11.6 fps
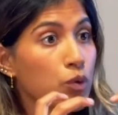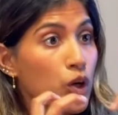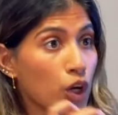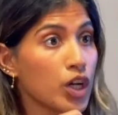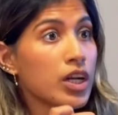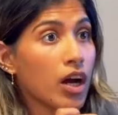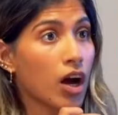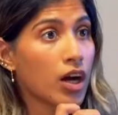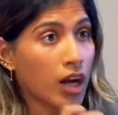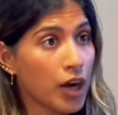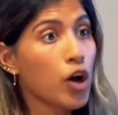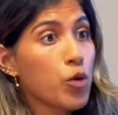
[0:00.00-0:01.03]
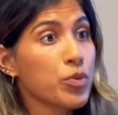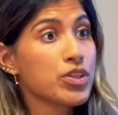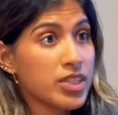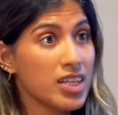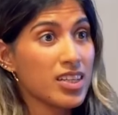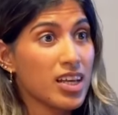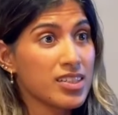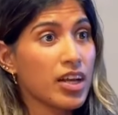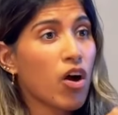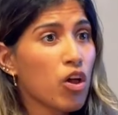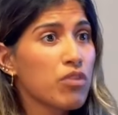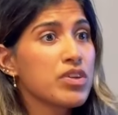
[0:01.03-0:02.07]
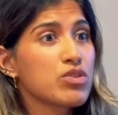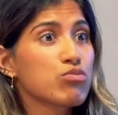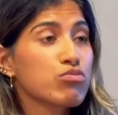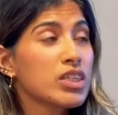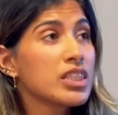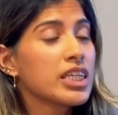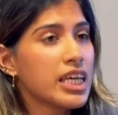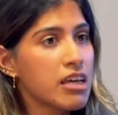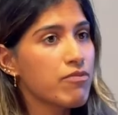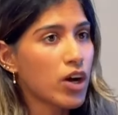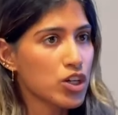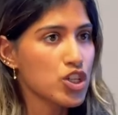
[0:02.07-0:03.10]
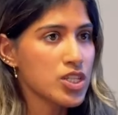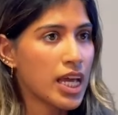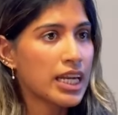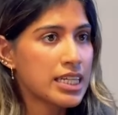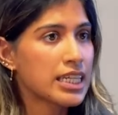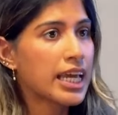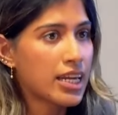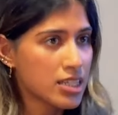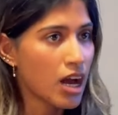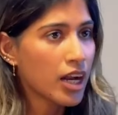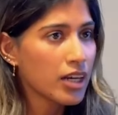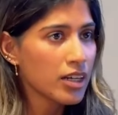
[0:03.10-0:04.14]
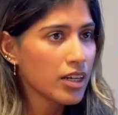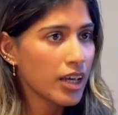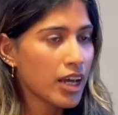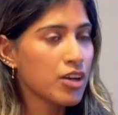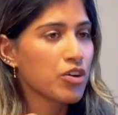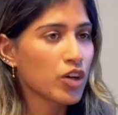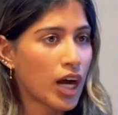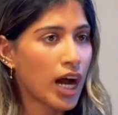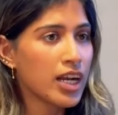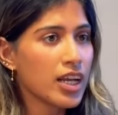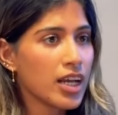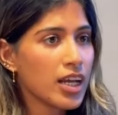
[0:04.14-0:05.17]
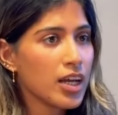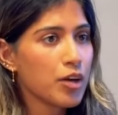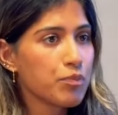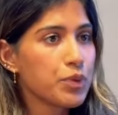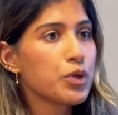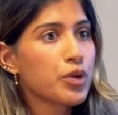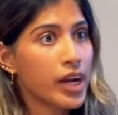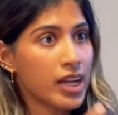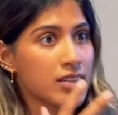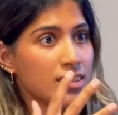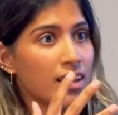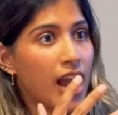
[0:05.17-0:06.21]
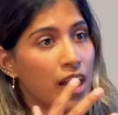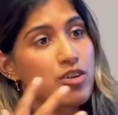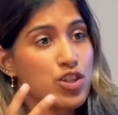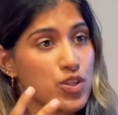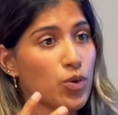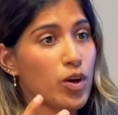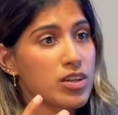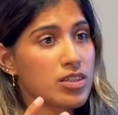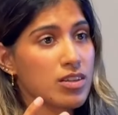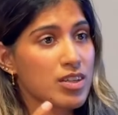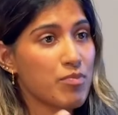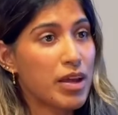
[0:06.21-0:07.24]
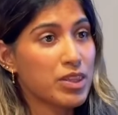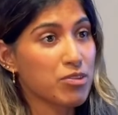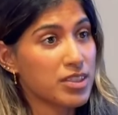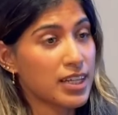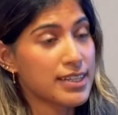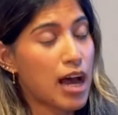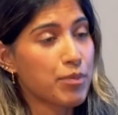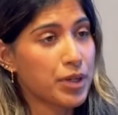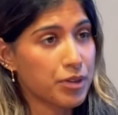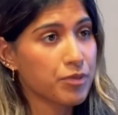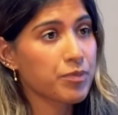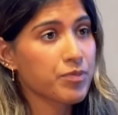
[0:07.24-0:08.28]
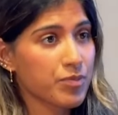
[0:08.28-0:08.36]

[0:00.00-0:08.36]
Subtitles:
good gut homeostasis, like all of these really key functions that need to get done in your gut. Butyrate is the energy source to make those things happen.